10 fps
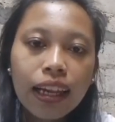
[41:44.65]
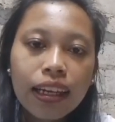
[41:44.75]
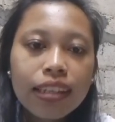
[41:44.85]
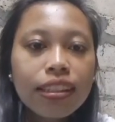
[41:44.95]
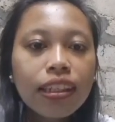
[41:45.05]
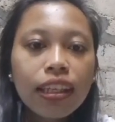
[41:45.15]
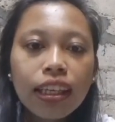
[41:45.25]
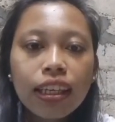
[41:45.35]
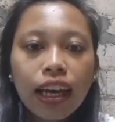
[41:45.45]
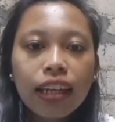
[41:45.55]

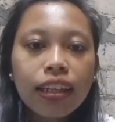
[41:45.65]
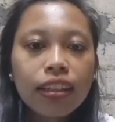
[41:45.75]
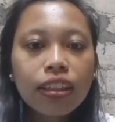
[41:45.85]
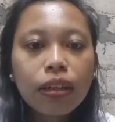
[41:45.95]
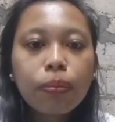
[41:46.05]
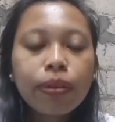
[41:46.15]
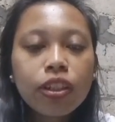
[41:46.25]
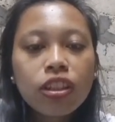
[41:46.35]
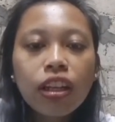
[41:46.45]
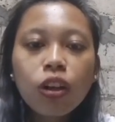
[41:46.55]
listening, and
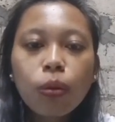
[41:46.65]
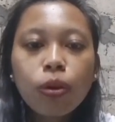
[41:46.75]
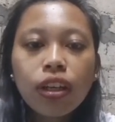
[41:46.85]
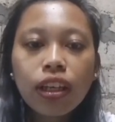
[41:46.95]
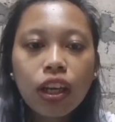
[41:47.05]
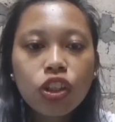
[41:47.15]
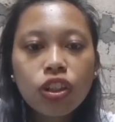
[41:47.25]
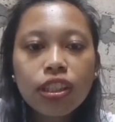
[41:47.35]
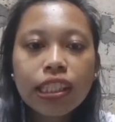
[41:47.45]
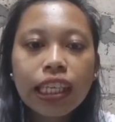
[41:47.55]
interpersonal
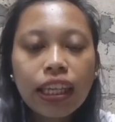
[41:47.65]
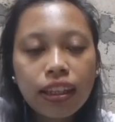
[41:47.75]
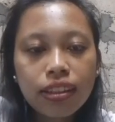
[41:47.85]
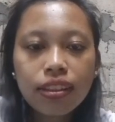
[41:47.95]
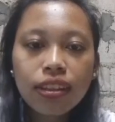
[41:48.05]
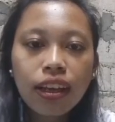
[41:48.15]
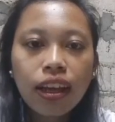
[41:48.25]
communication skills.